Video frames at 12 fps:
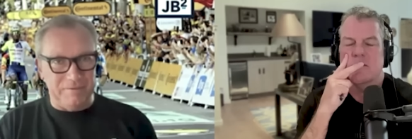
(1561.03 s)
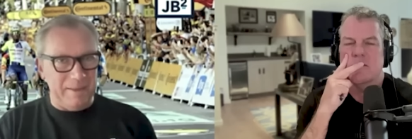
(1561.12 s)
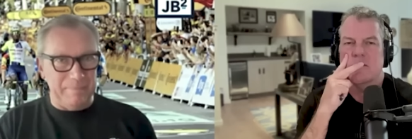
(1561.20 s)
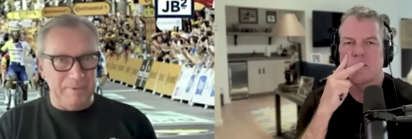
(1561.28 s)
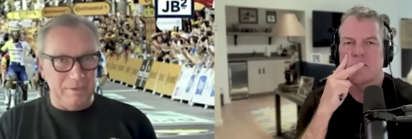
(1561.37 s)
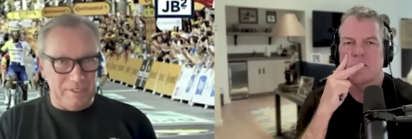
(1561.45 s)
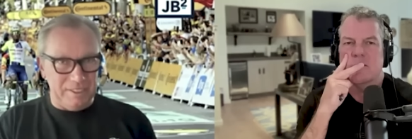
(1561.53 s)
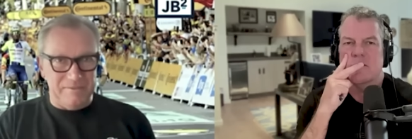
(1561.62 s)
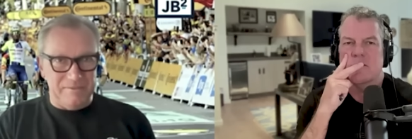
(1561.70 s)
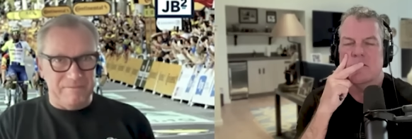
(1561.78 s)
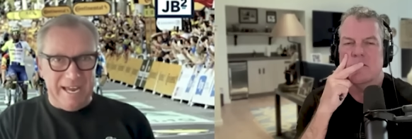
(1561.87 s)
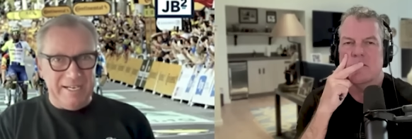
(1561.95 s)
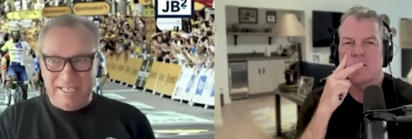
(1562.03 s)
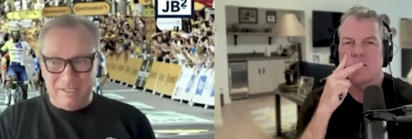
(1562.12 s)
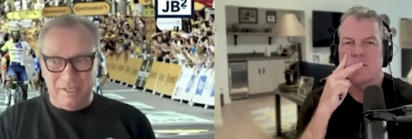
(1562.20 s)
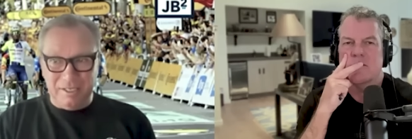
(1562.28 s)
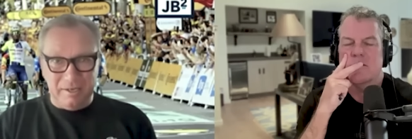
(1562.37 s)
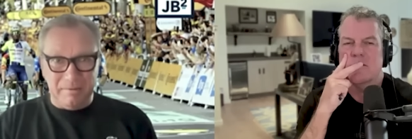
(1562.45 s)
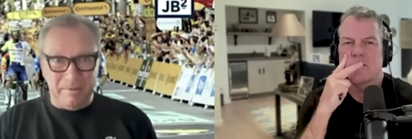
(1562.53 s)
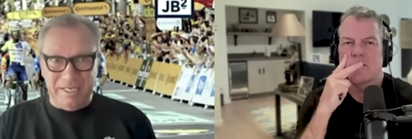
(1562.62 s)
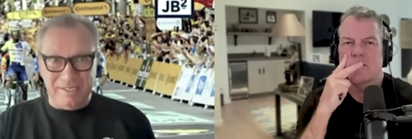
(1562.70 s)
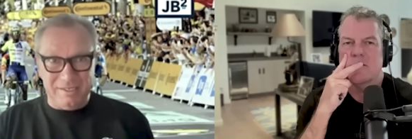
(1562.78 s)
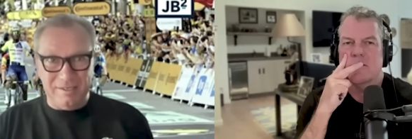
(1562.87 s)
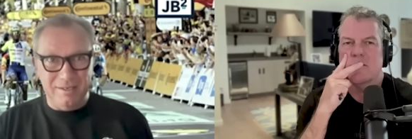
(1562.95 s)
Speaker 1: because this van is not in a
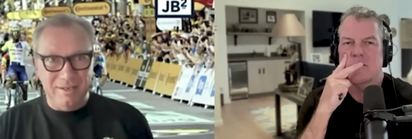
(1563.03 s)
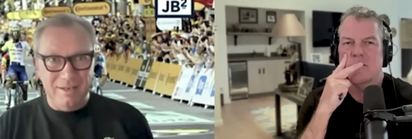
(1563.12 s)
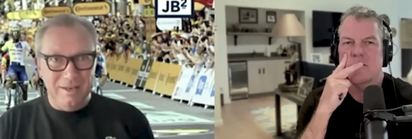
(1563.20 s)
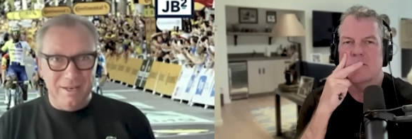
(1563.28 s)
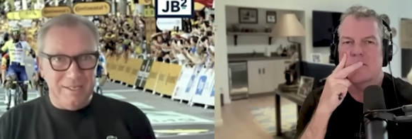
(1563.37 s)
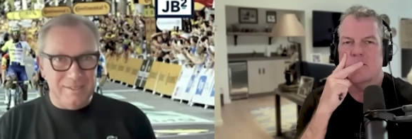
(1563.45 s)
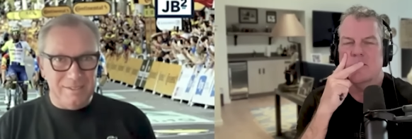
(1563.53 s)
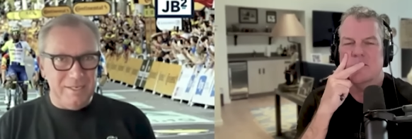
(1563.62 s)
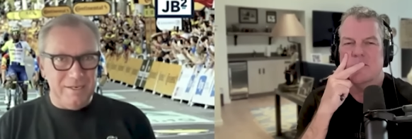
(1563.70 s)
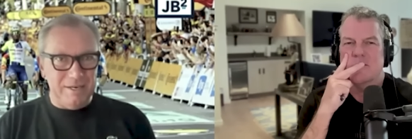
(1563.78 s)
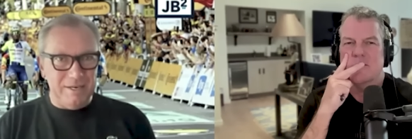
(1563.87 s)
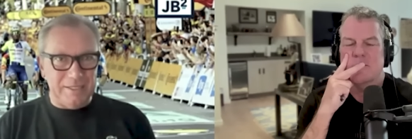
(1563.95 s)
race. It's hmm. either at the